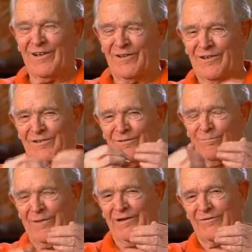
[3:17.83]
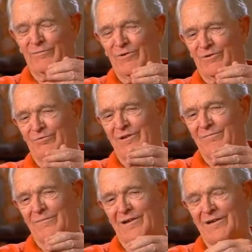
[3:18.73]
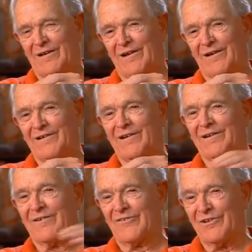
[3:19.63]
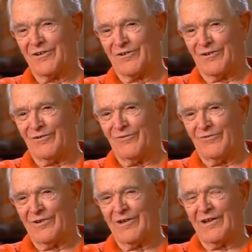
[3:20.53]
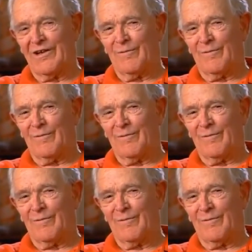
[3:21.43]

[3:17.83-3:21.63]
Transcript: the boundary between Montclair and Cedar Grove. Mm-hmm.